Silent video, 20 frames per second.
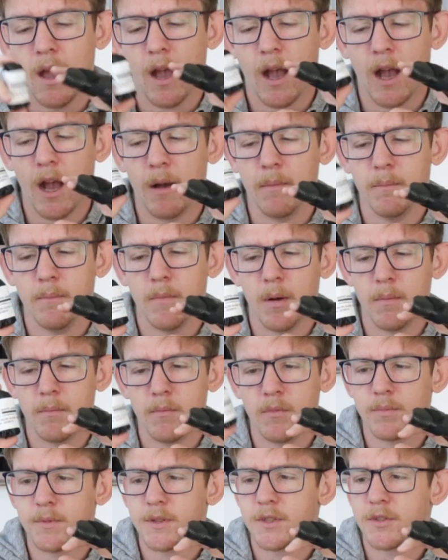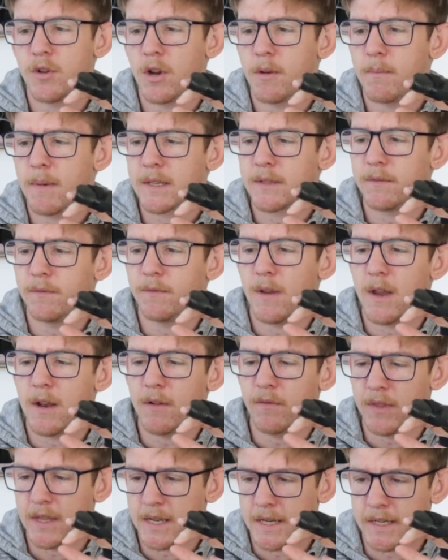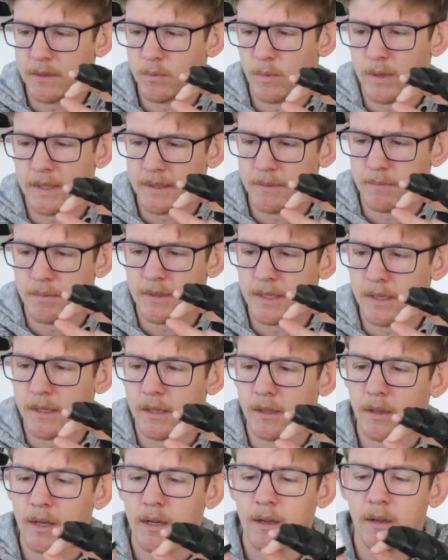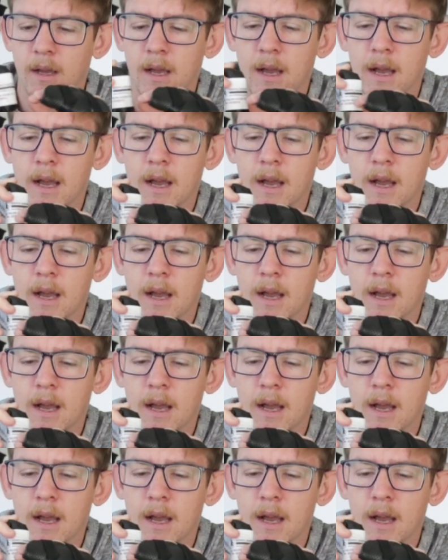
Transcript: I'm just not a massive fan of these ones in particular,